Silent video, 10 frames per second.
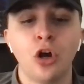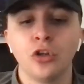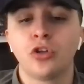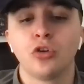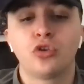
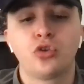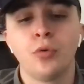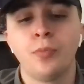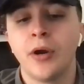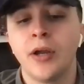also
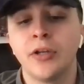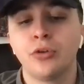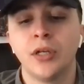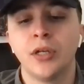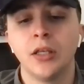super
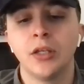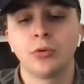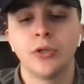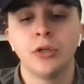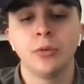interesting in this
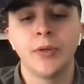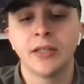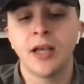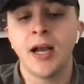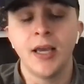ordeal,
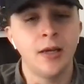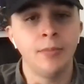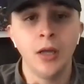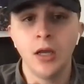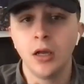because I am
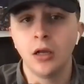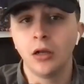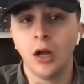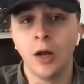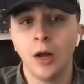
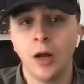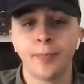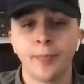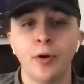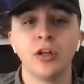a big
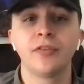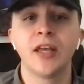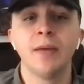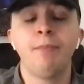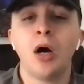proponent of
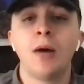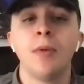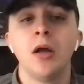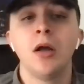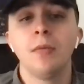KenPom,
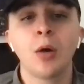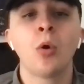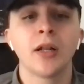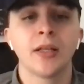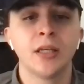but I
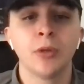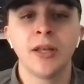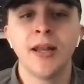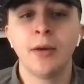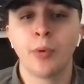want to see where the
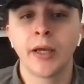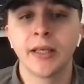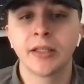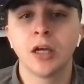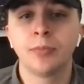net
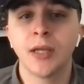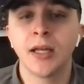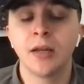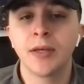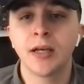rankings
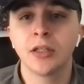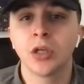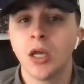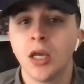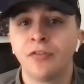updated, because
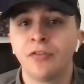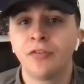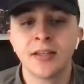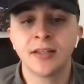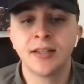if
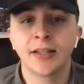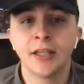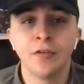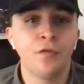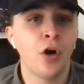Texas Tech
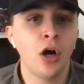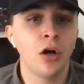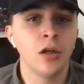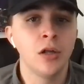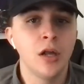didn't
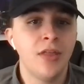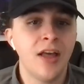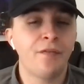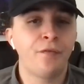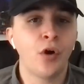fall
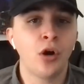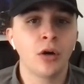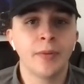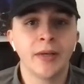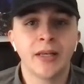that far,
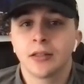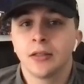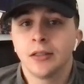because